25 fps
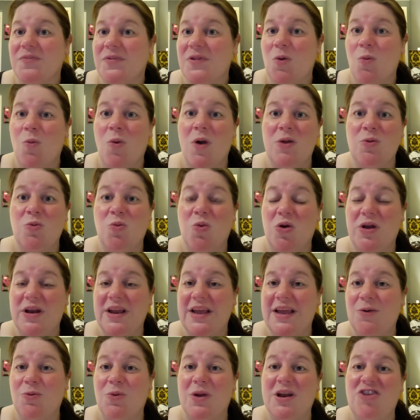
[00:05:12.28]
when
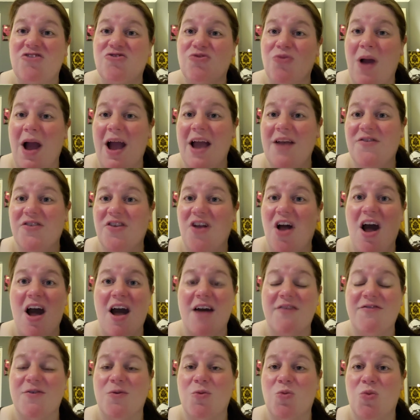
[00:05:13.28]
he drives
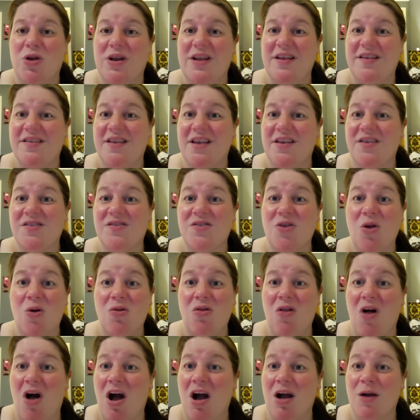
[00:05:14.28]
off and Woody says, "So
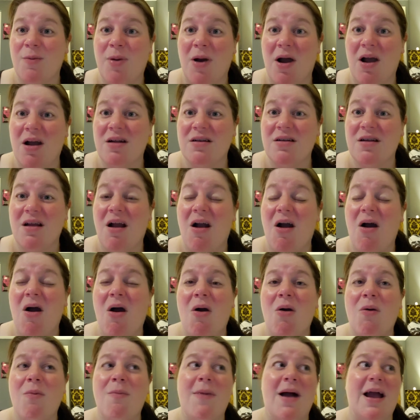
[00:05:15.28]
long, partner."
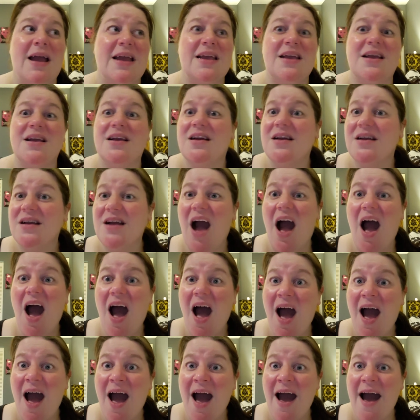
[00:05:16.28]
Oh my
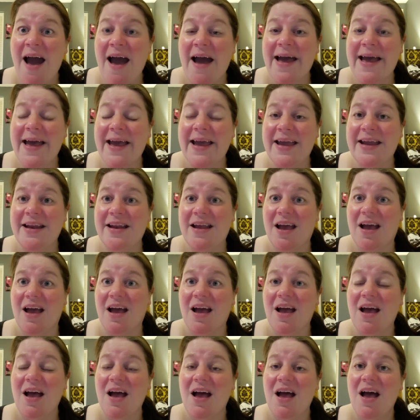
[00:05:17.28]
God. That was
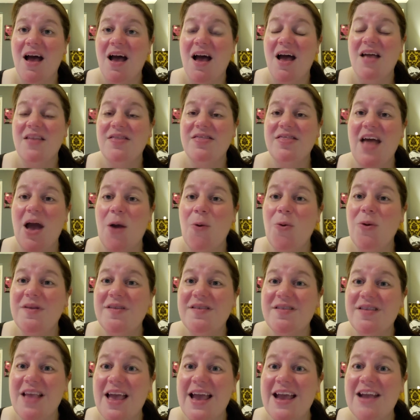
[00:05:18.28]

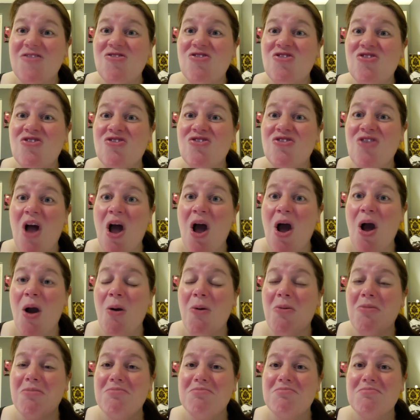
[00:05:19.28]
like
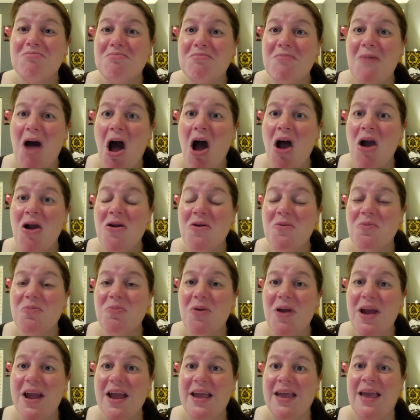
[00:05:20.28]
so
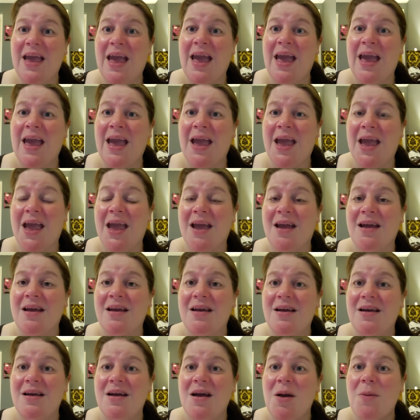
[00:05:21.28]
heartbreaking.
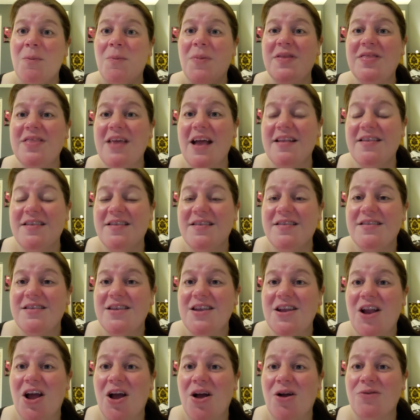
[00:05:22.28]
But that's,
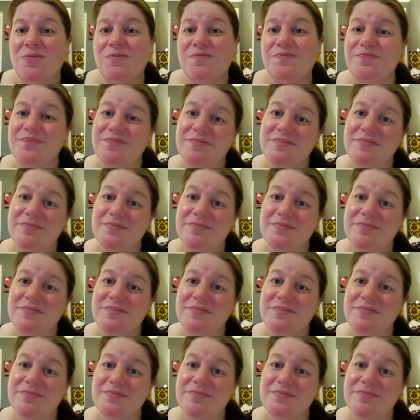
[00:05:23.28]
you know,